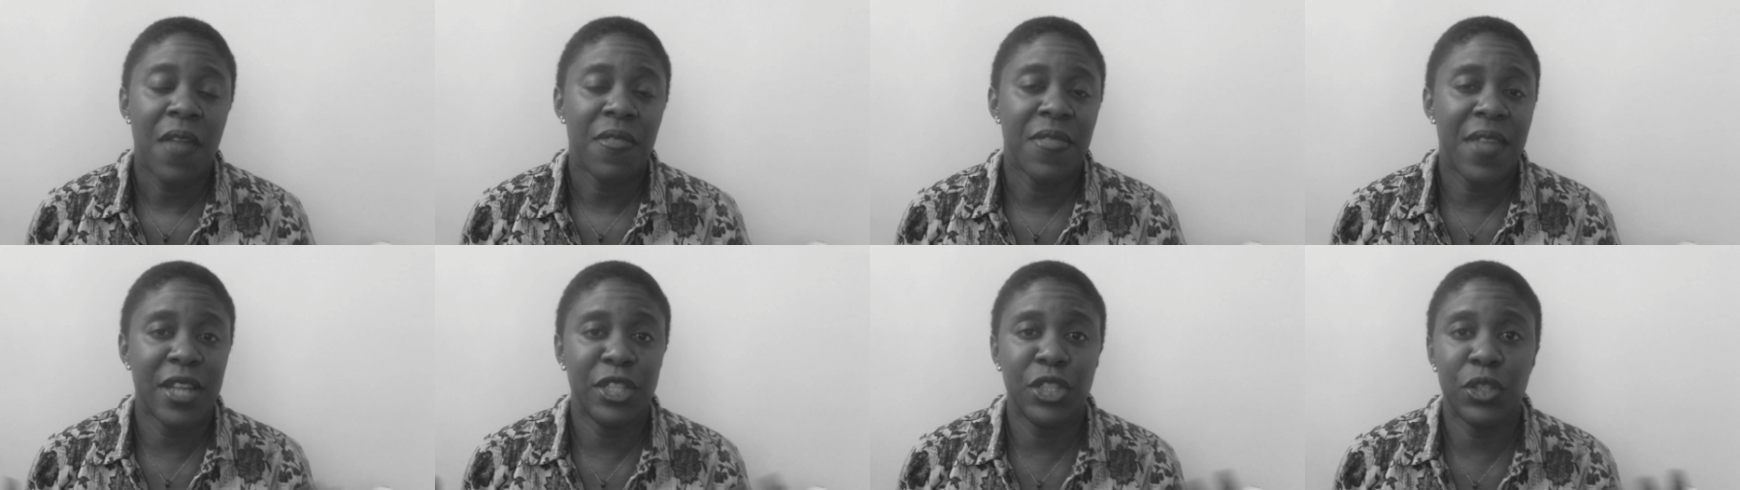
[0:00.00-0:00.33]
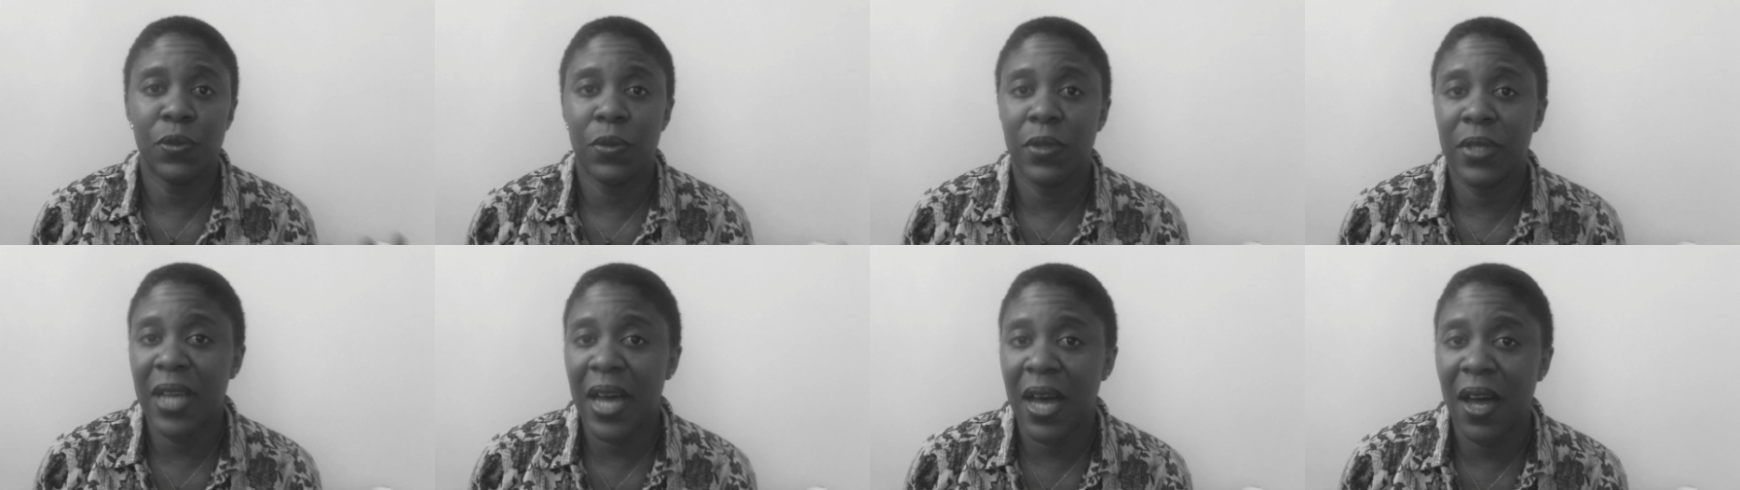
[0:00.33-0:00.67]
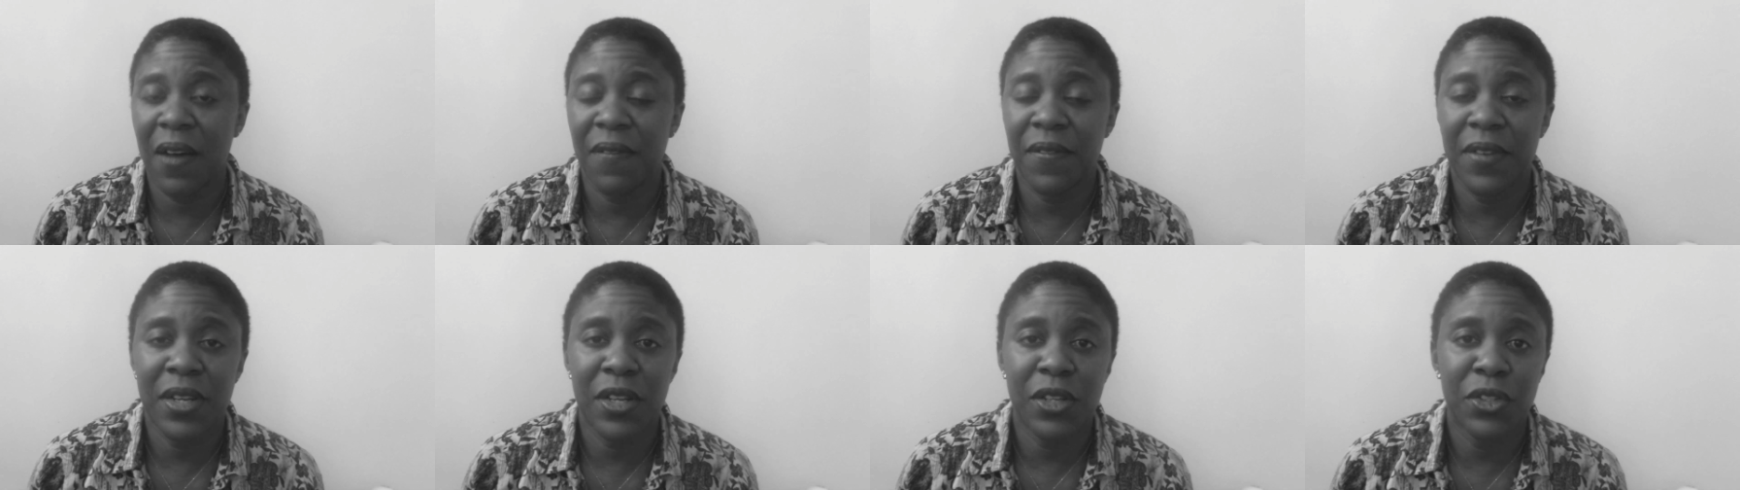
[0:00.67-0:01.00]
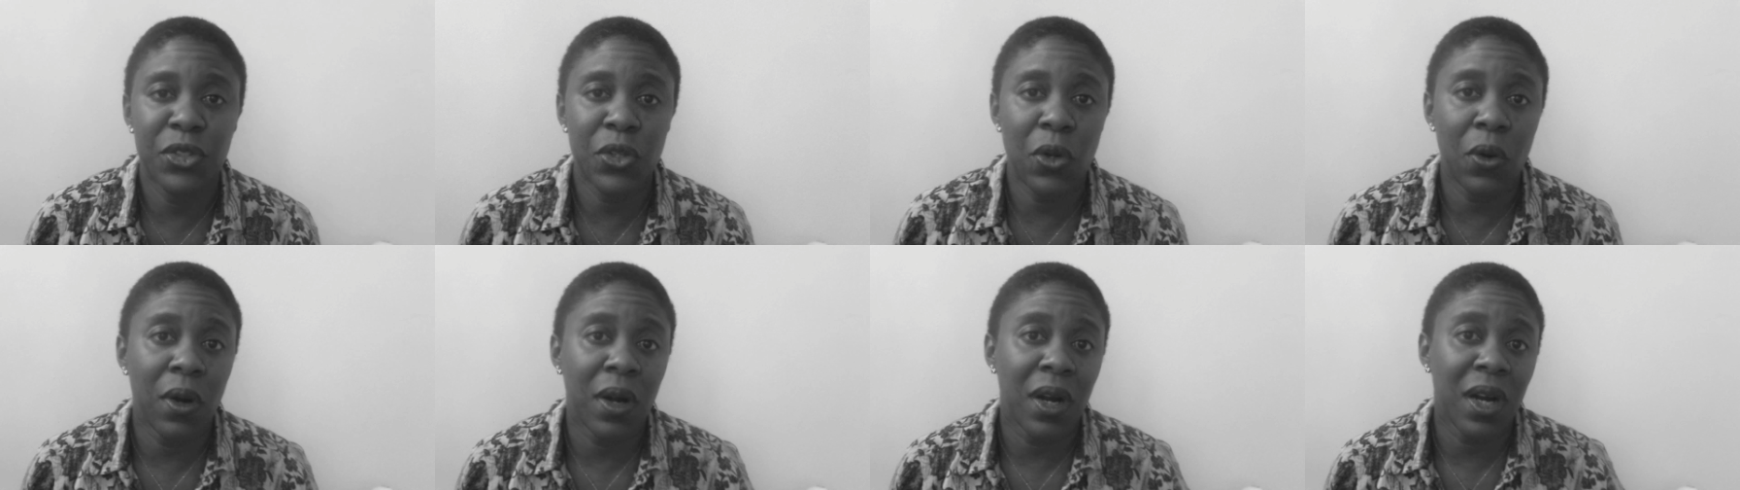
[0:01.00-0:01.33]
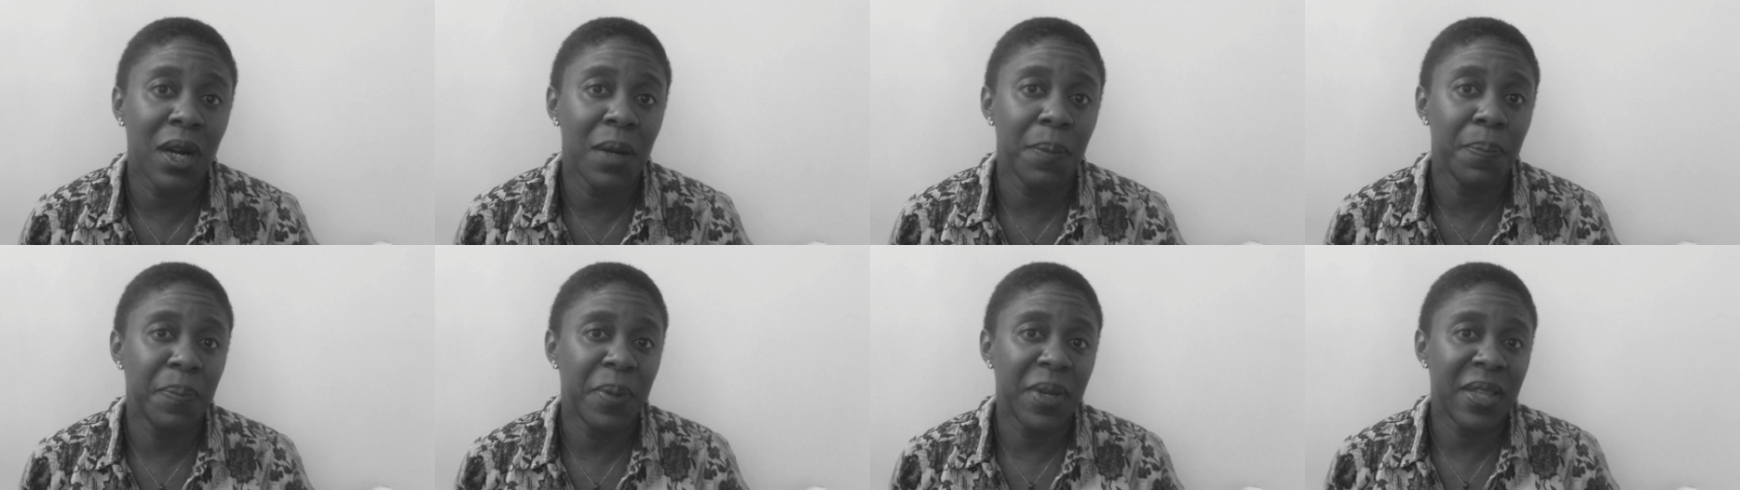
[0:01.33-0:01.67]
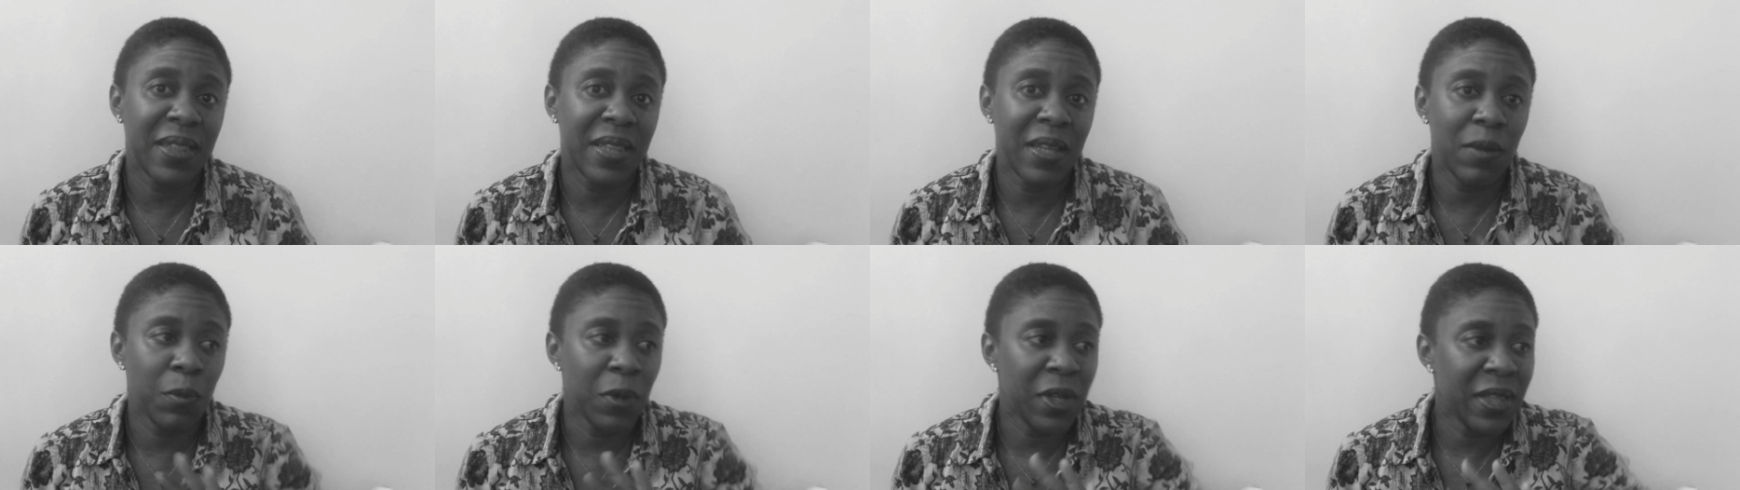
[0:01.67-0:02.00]
that you love and adore,
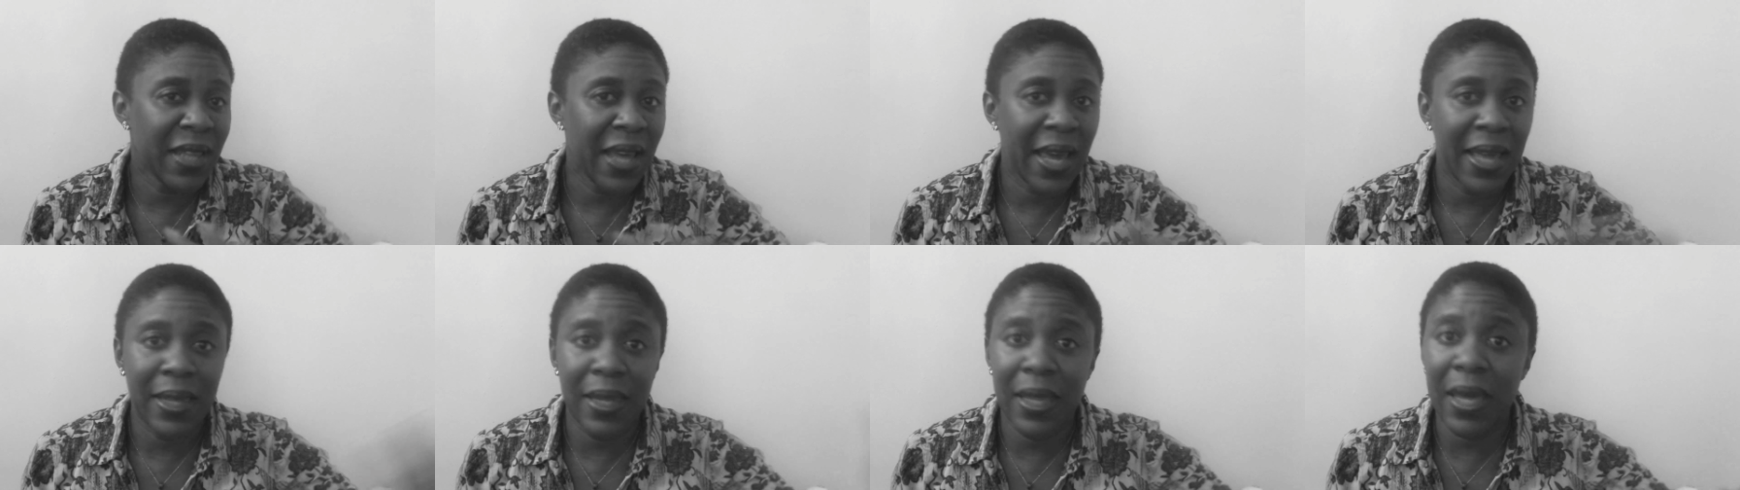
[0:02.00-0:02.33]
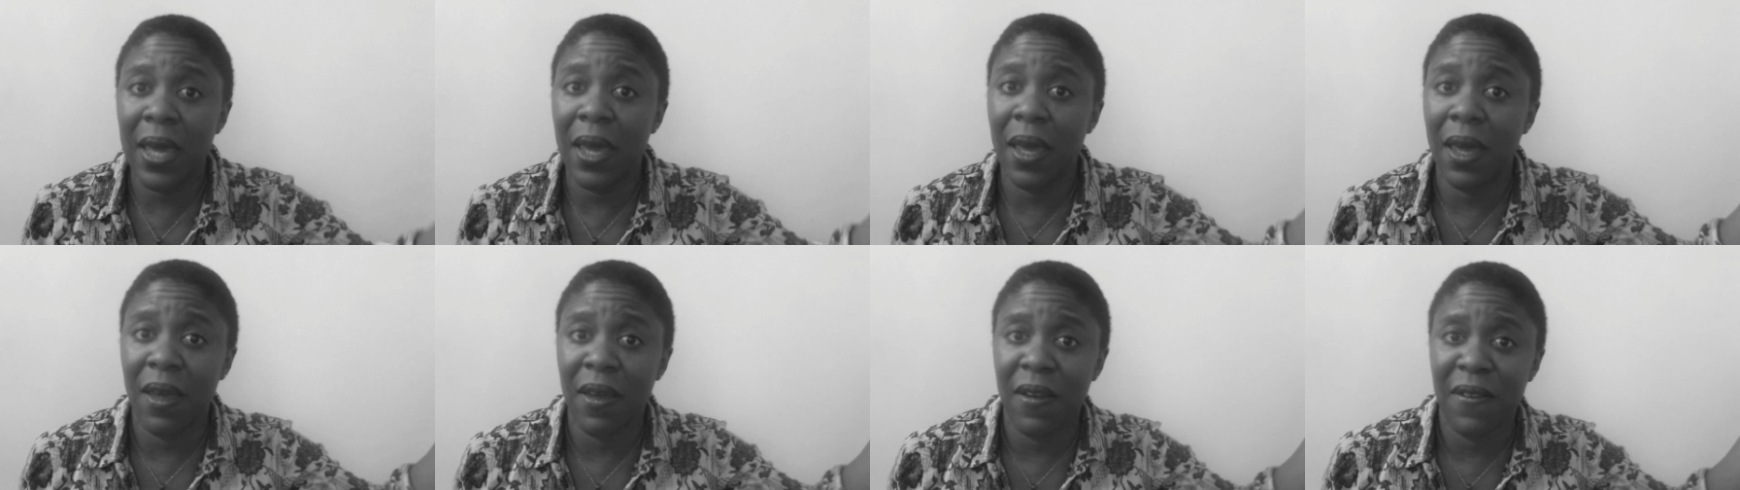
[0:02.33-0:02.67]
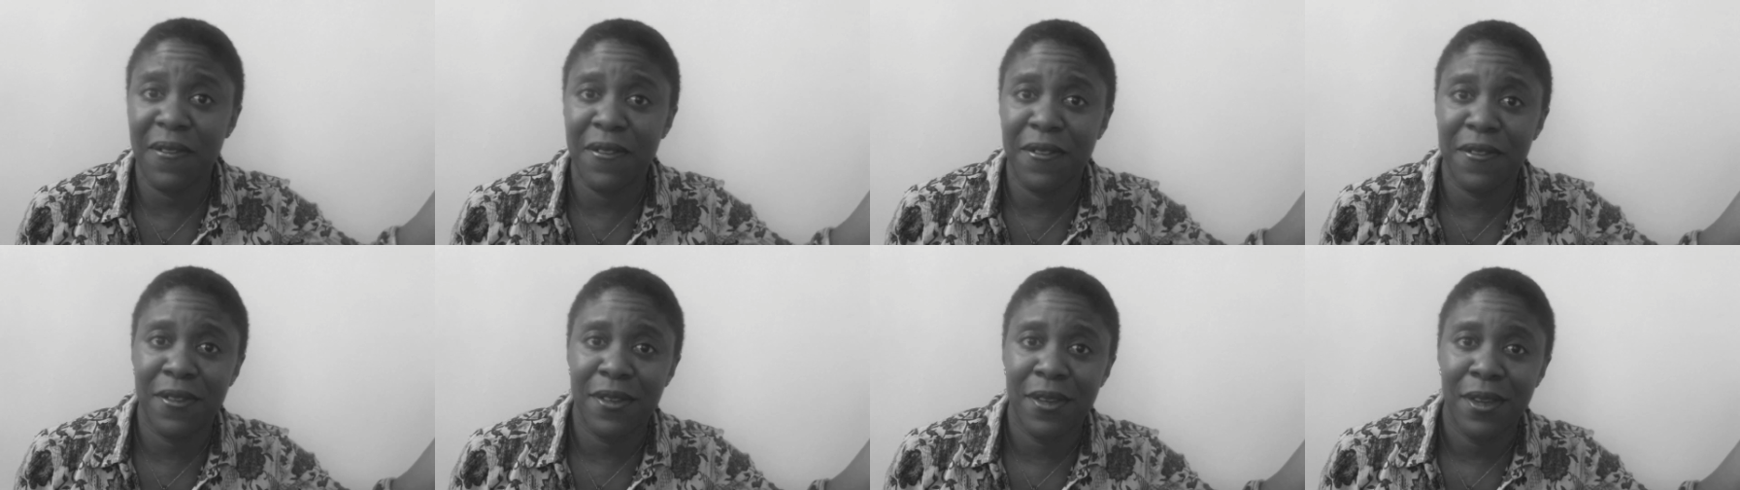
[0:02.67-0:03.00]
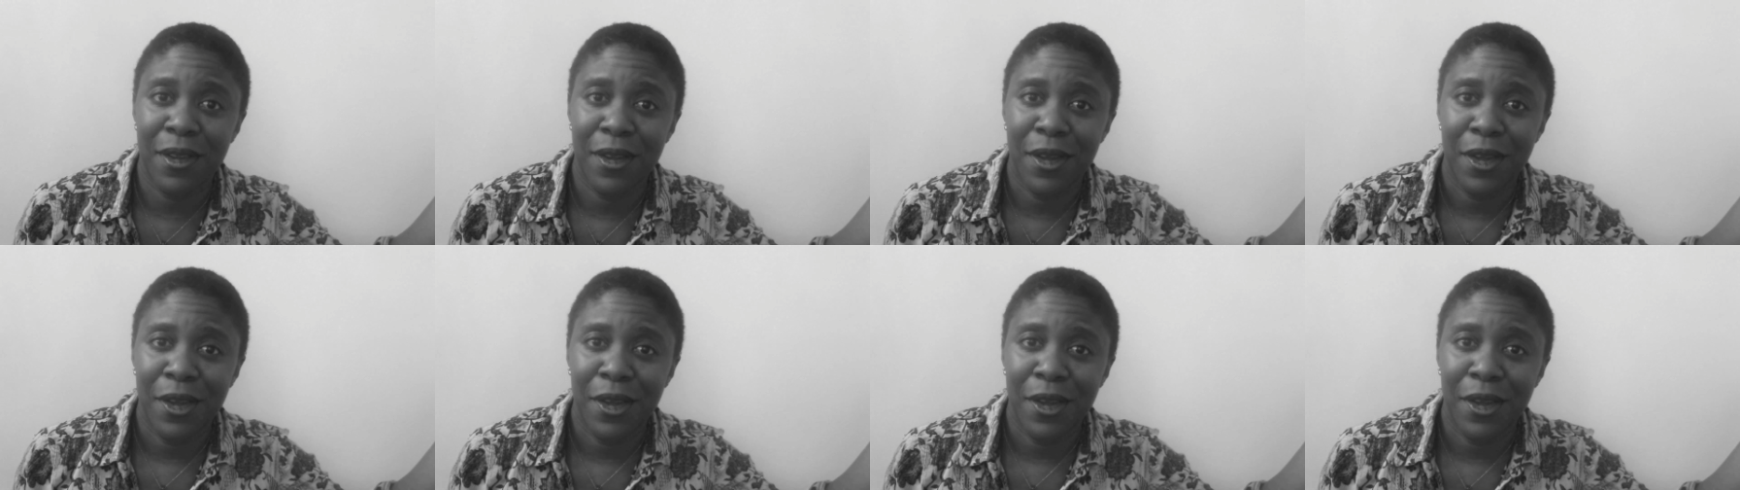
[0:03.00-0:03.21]
but then when they leave,